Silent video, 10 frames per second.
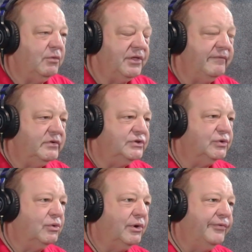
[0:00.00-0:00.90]

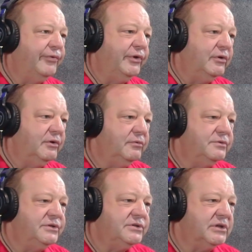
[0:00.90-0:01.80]
inventory for you
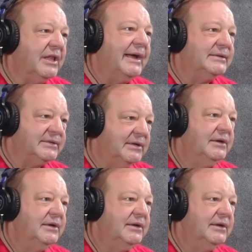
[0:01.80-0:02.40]
to select.